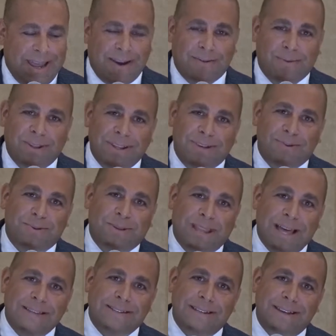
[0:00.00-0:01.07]
a really cool
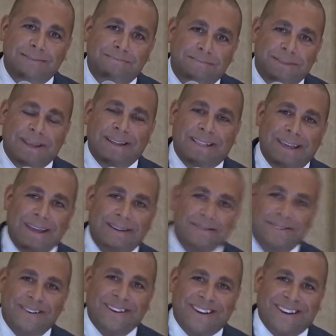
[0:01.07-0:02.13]
last name like
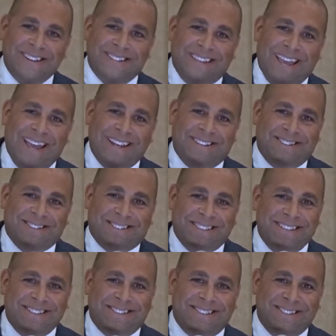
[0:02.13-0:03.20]
that, because that just
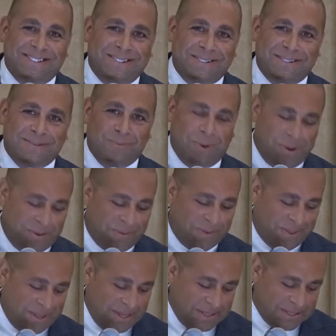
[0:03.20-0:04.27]
leads to just
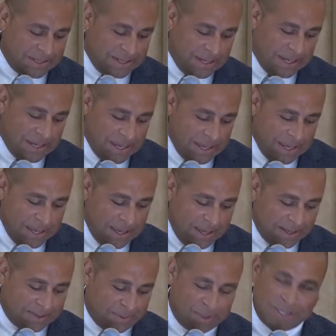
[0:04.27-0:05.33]
wonderful things,
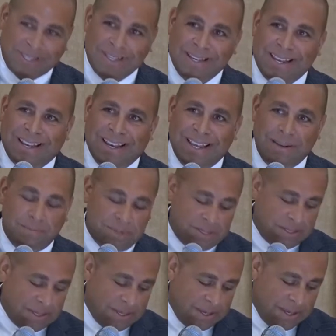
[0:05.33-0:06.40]
especially
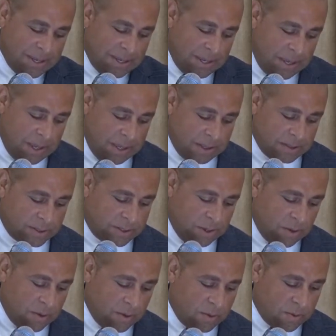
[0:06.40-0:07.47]
nicknames. And
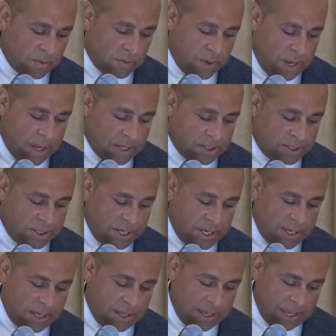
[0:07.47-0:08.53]
so
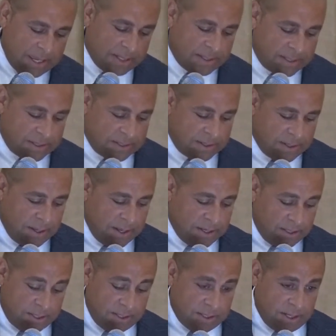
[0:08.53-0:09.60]
she's
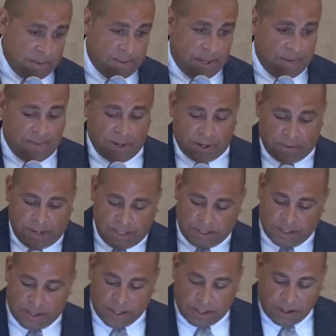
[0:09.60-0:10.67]
going to be giving a great
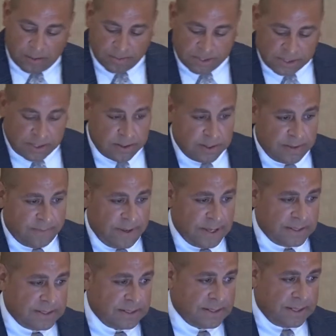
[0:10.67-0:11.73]
talk here. I'm just going to
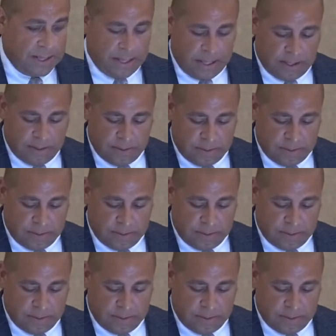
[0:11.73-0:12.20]
advance this slide.